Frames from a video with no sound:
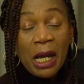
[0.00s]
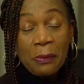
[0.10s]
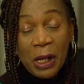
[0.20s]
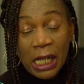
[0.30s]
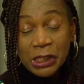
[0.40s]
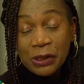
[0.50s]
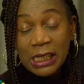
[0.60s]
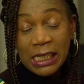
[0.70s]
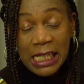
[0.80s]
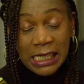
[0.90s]
my
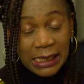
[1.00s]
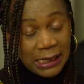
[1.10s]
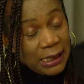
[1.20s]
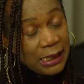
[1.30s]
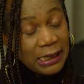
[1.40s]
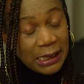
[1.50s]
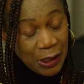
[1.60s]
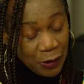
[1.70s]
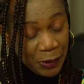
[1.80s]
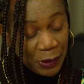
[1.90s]
passion in nursing is
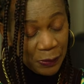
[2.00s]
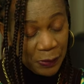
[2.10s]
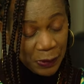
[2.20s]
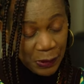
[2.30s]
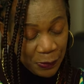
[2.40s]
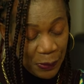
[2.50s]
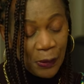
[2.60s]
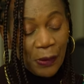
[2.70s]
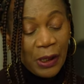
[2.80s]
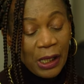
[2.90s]
helping
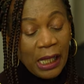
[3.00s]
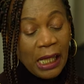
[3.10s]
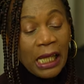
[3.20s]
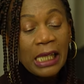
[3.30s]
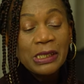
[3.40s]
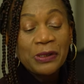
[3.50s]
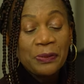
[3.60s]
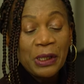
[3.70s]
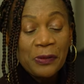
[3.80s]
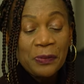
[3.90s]
people and to
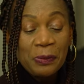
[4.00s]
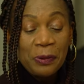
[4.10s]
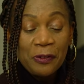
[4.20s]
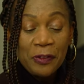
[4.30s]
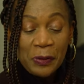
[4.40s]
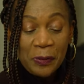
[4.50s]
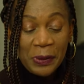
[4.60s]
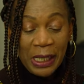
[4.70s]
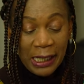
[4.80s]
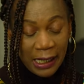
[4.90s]
make people feel
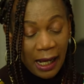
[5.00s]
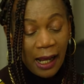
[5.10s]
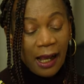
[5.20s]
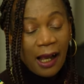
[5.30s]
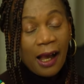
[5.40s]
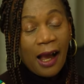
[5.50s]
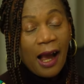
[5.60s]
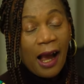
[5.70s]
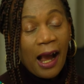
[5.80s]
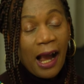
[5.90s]
better.
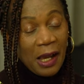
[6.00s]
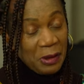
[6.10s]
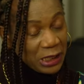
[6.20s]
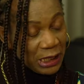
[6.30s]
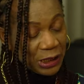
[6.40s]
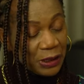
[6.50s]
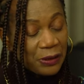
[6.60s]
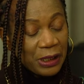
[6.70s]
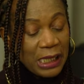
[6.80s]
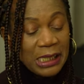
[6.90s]
I'm a
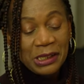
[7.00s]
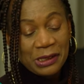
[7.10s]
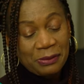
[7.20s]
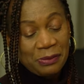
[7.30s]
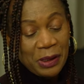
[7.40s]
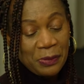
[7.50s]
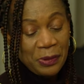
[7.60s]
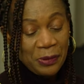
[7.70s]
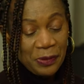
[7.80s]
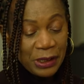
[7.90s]
surgical nurse by
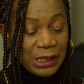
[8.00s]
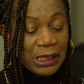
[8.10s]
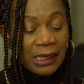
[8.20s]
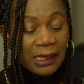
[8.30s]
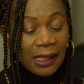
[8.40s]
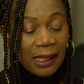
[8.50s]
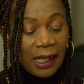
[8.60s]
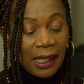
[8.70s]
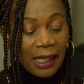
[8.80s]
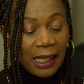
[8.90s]
profession.
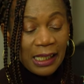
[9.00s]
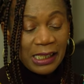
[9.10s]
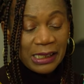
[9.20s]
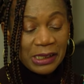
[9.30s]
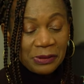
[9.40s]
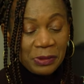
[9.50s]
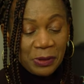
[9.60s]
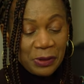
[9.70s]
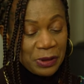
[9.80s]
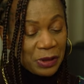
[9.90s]
And
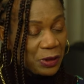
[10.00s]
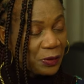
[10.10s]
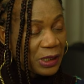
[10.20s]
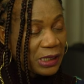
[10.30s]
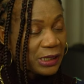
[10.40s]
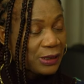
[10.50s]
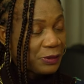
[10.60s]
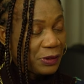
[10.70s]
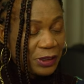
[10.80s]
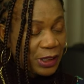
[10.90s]
because, you know, with
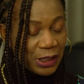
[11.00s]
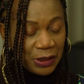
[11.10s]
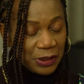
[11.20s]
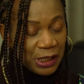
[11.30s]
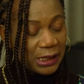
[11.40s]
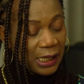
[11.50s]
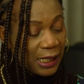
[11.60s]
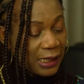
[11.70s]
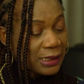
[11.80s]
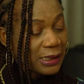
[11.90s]
surgery, you just
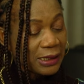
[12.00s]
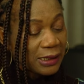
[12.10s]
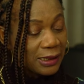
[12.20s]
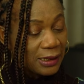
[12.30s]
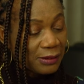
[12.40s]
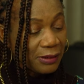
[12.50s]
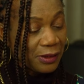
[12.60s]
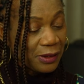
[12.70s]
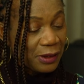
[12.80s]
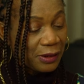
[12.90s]
cut and
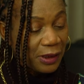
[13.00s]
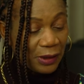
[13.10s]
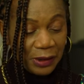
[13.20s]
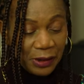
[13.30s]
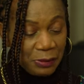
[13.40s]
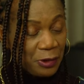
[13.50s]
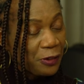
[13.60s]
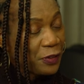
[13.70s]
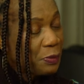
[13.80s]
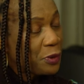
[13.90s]
remove the